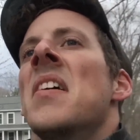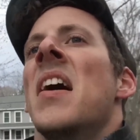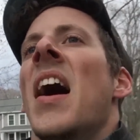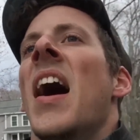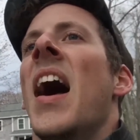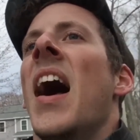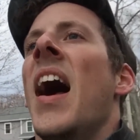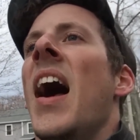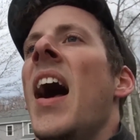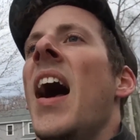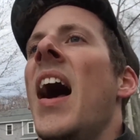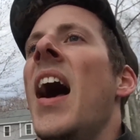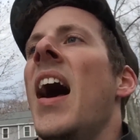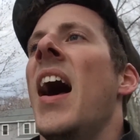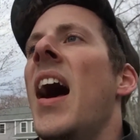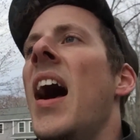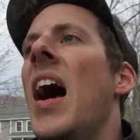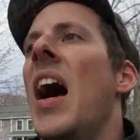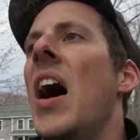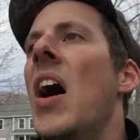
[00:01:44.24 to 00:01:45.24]

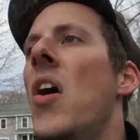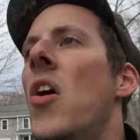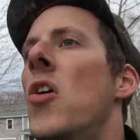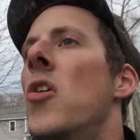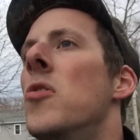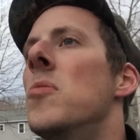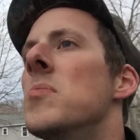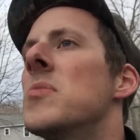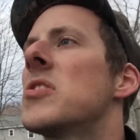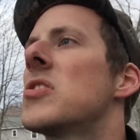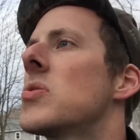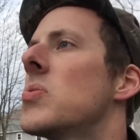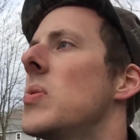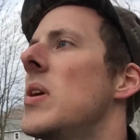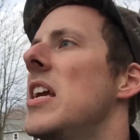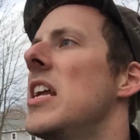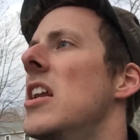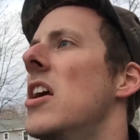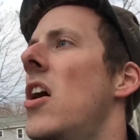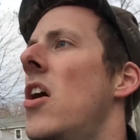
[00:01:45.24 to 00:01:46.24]
Home
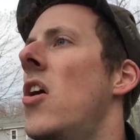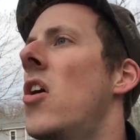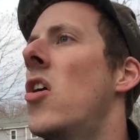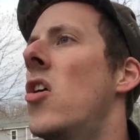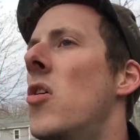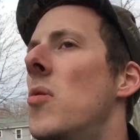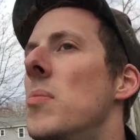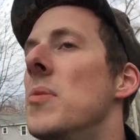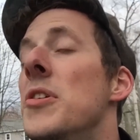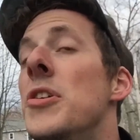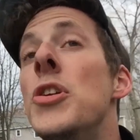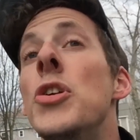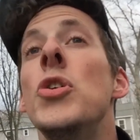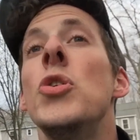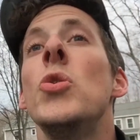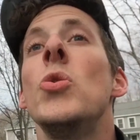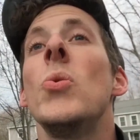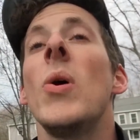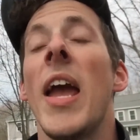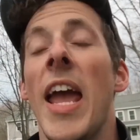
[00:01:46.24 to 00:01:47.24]
sweet home.
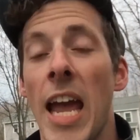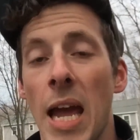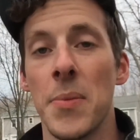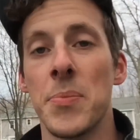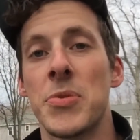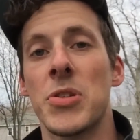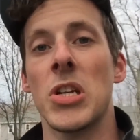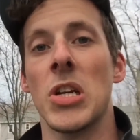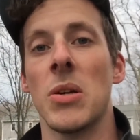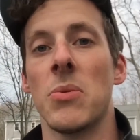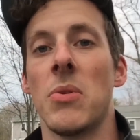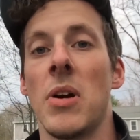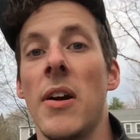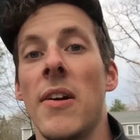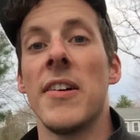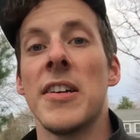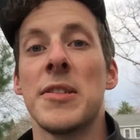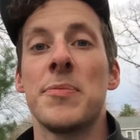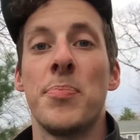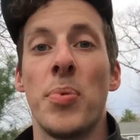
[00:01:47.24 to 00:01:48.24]
New Hampshire
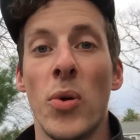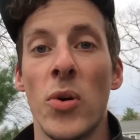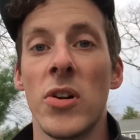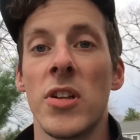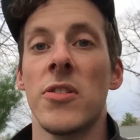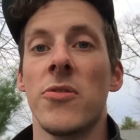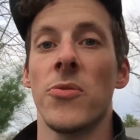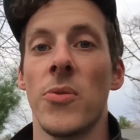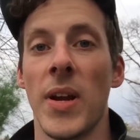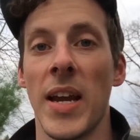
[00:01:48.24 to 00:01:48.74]
where I was born and